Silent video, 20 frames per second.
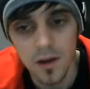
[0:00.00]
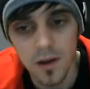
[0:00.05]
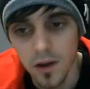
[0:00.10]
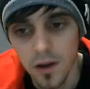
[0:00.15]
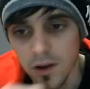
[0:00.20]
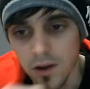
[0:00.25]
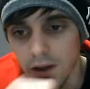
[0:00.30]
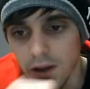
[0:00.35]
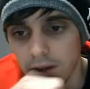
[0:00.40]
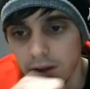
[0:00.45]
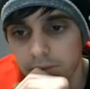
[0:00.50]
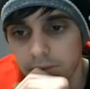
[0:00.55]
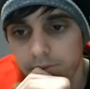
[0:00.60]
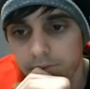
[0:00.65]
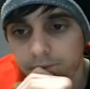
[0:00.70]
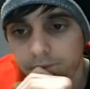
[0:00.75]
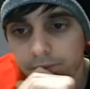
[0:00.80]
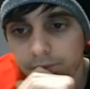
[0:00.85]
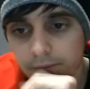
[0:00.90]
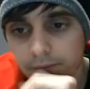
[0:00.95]
Okay.
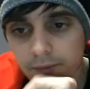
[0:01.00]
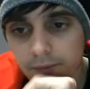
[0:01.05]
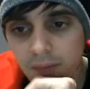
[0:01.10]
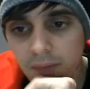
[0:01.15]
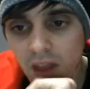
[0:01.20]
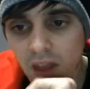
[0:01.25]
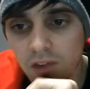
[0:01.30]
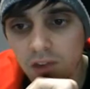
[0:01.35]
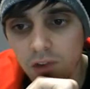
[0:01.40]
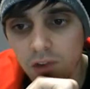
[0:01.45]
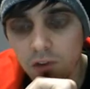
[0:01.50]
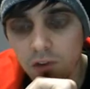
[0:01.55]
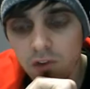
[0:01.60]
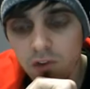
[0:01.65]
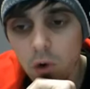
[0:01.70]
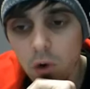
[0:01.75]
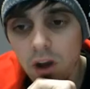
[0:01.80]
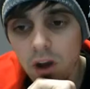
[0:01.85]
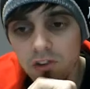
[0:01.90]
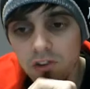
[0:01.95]
So
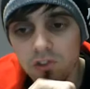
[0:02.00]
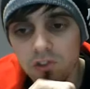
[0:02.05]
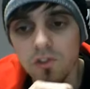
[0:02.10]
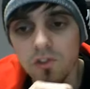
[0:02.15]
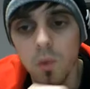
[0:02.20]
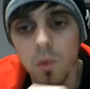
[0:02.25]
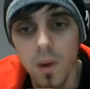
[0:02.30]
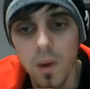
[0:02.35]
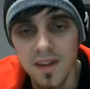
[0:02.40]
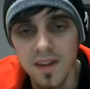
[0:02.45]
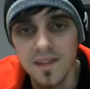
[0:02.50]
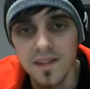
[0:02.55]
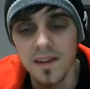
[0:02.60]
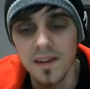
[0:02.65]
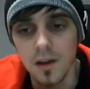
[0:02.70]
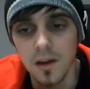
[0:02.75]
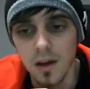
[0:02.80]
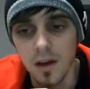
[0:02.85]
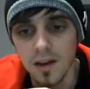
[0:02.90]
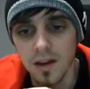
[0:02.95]

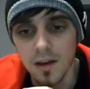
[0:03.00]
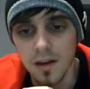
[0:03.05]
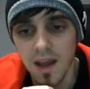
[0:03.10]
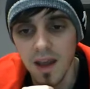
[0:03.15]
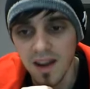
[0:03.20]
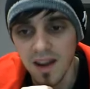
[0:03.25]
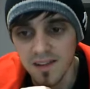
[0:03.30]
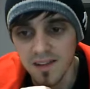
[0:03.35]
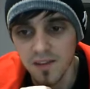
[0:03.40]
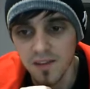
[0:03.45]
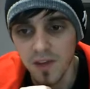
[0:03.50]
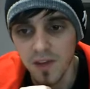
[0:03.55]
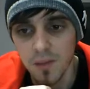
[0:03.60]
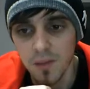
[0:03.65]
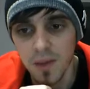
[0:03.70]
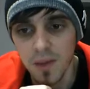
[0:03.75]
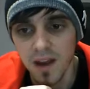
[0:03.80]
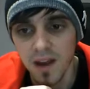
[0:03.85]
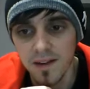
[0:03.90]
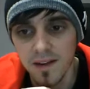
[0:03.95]
429 active ad
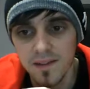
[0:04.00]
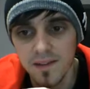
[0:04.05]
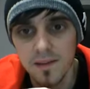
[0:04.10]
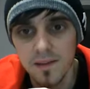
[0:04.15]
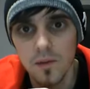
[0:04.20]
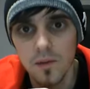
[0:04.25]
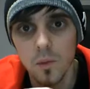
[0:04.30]
packs,